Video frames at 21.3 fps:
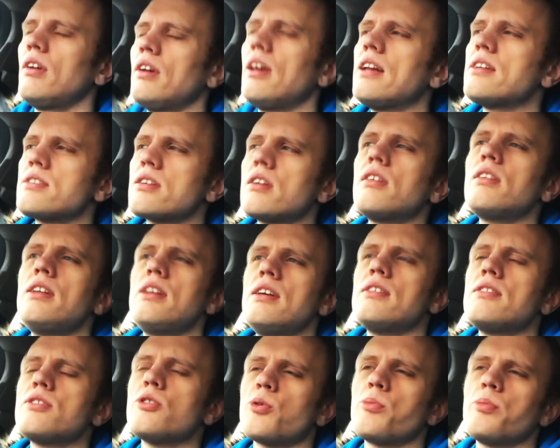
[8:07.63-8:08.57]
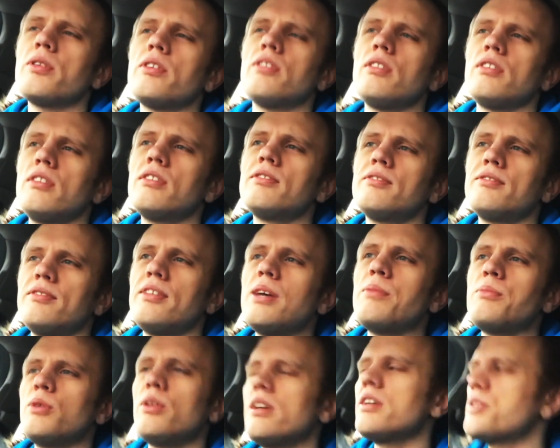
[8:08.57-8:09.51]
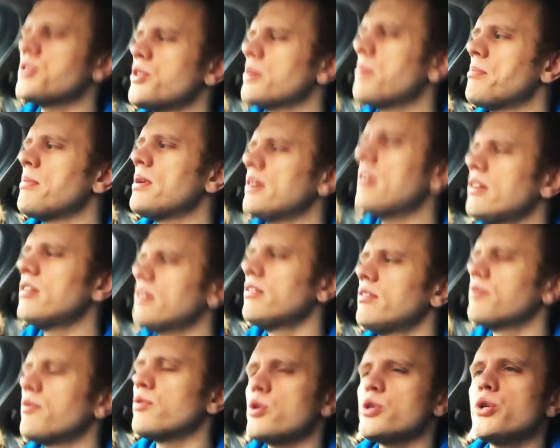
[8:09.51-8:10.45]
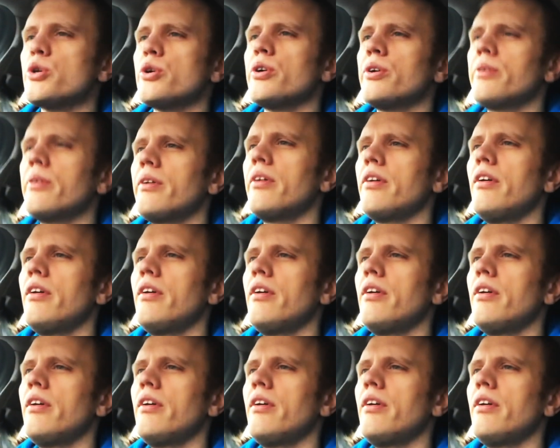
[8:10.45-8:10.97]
And it's going to need terminal emulation embedded for sure.